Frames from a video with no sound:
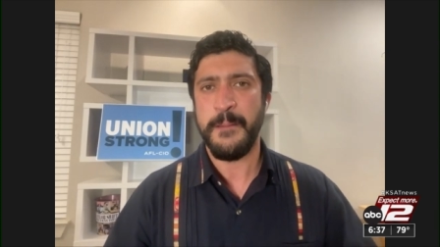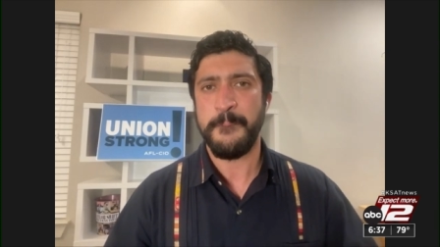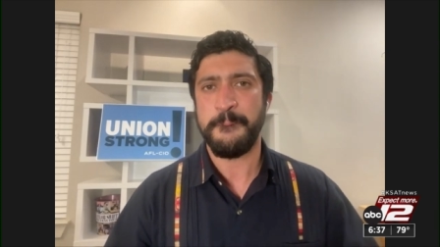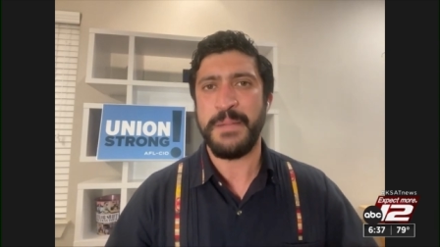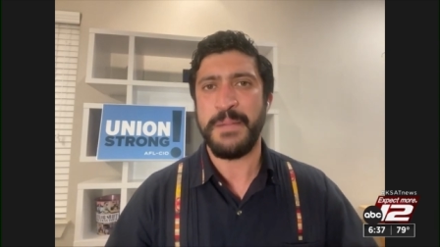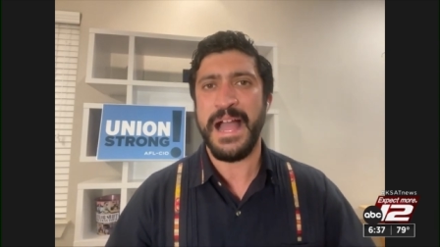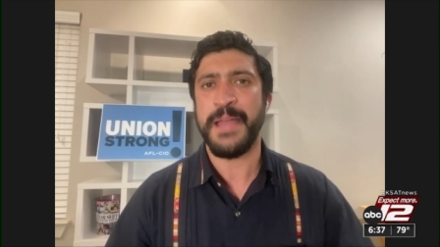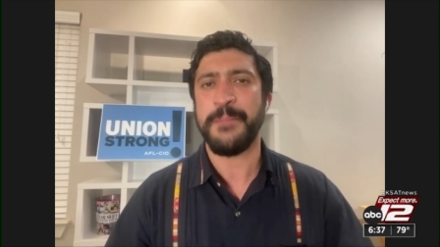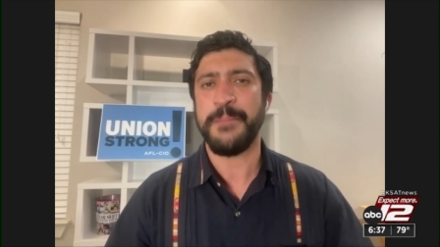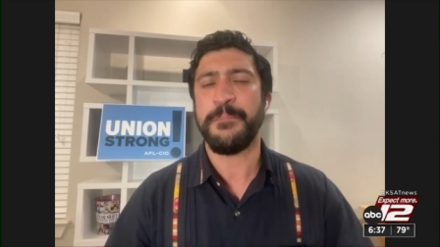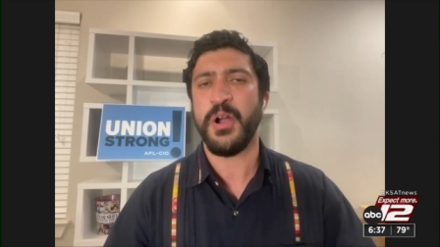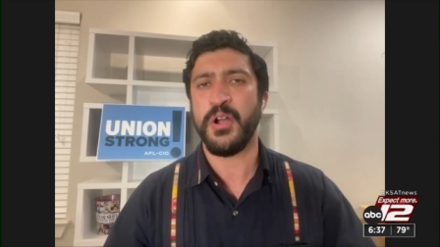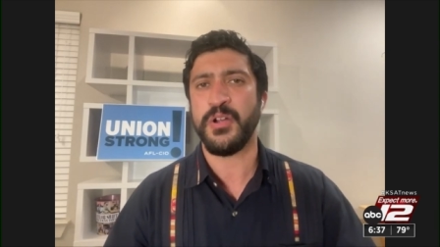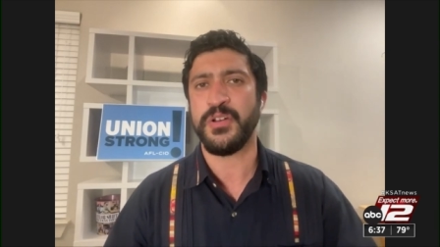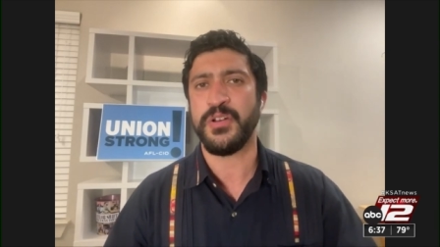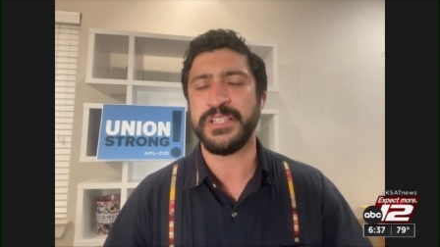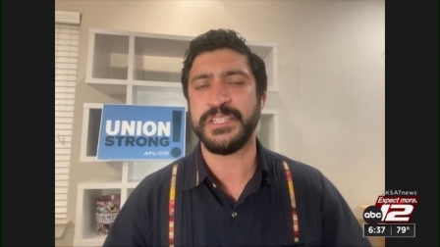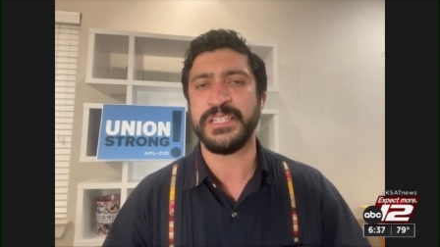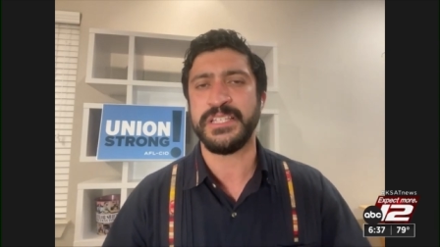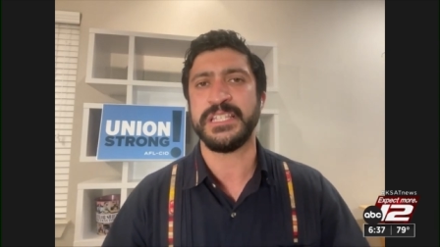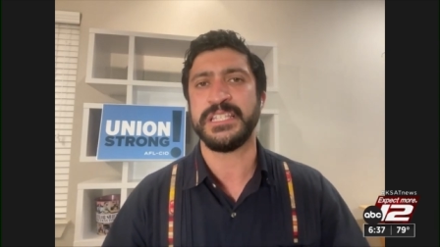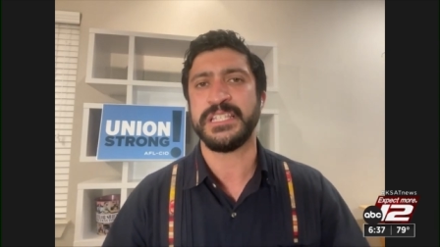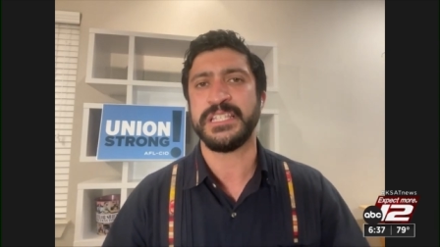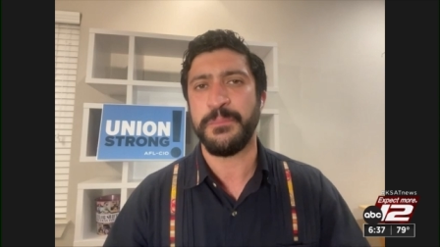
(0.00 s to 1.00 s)

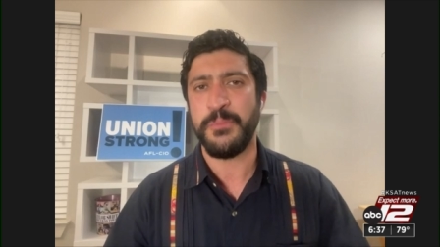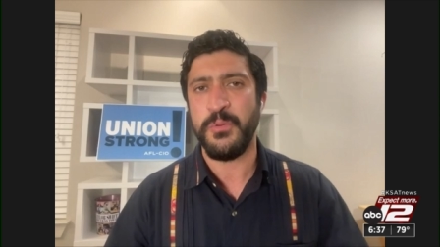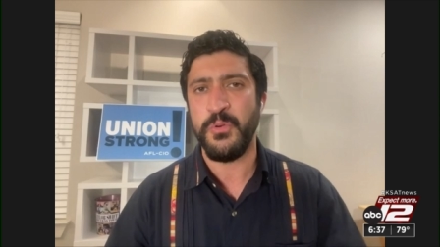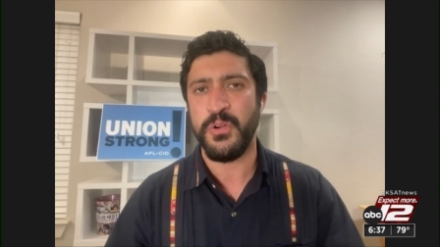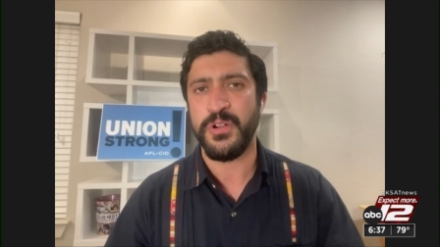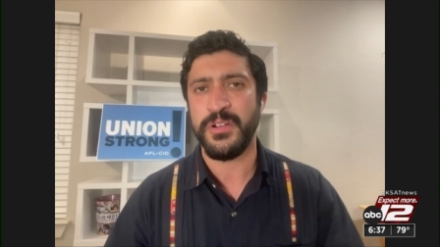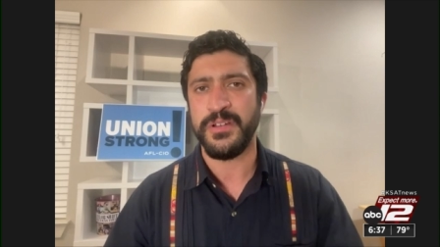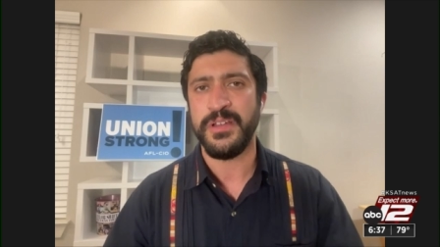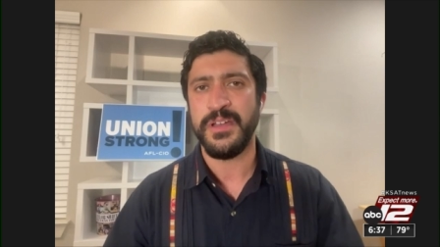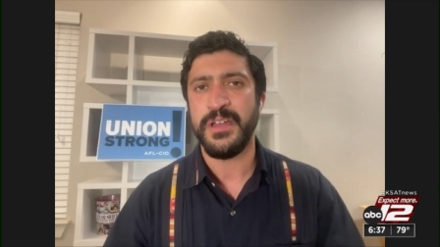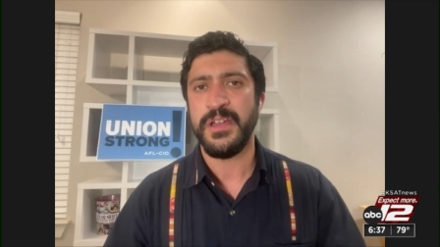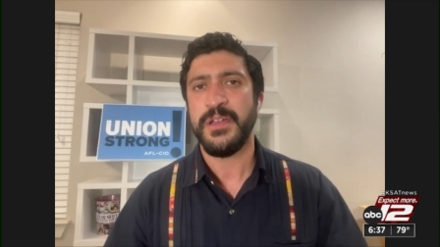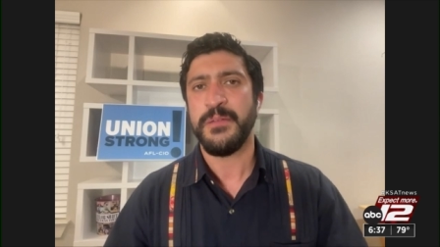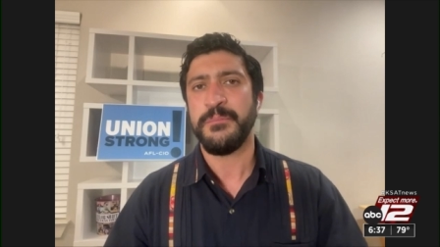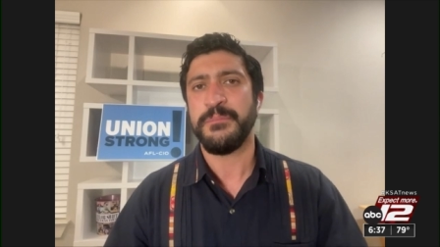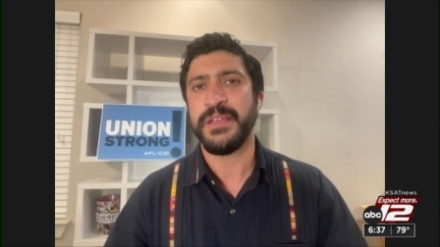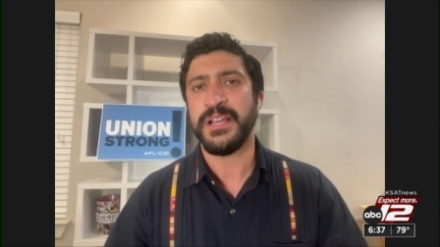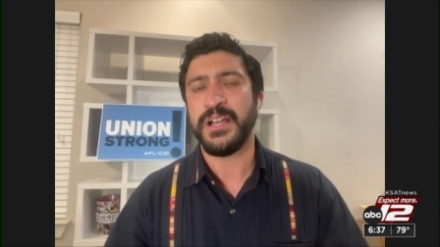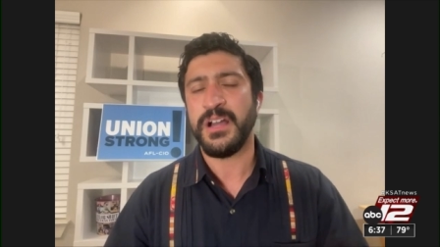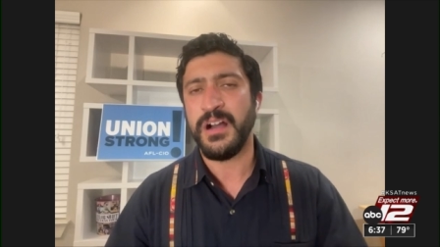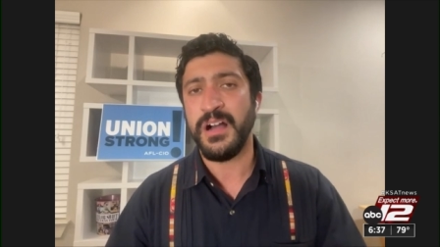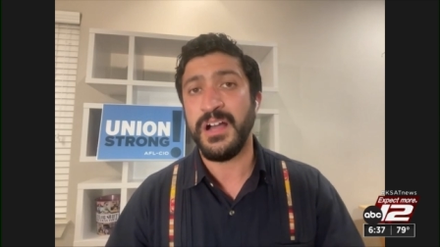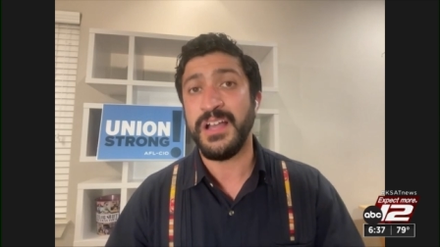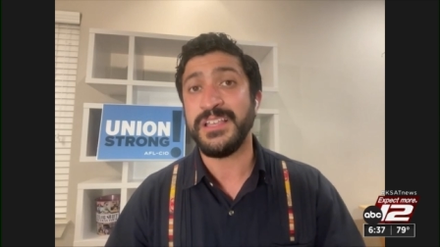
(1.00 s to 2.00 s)
bipartisan support
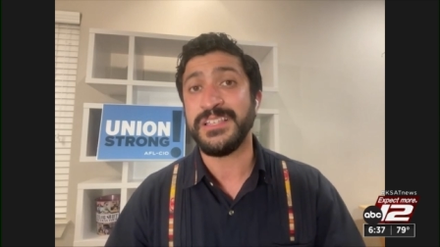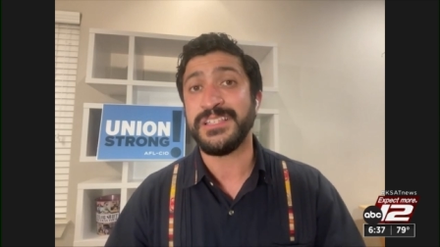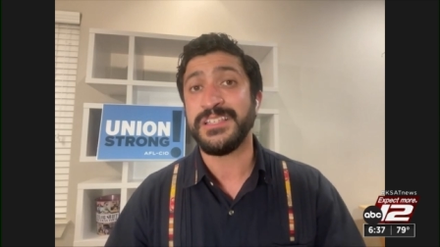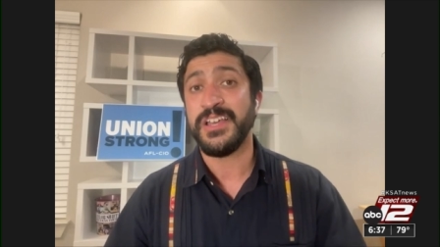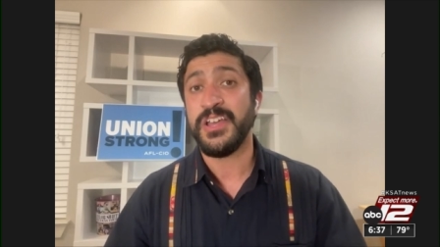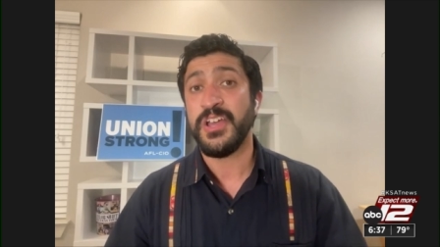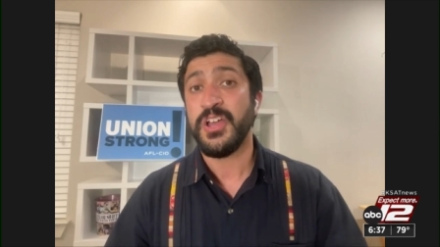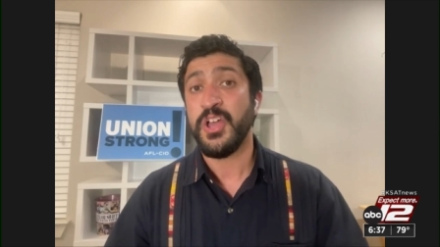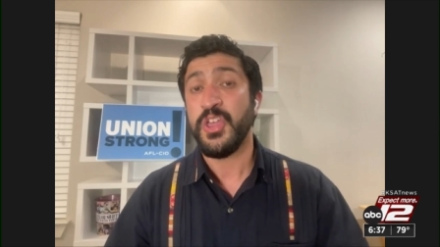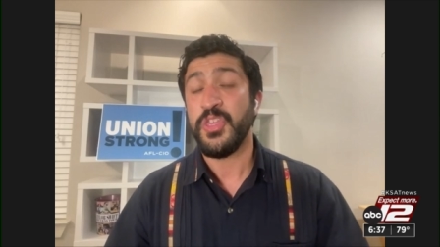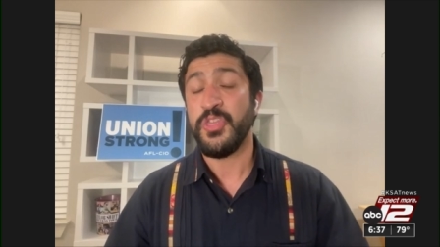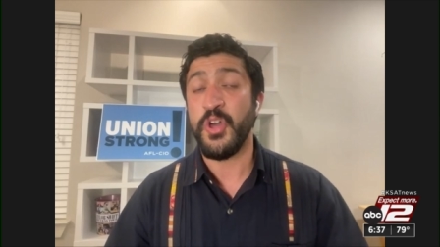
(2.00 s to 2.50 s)
because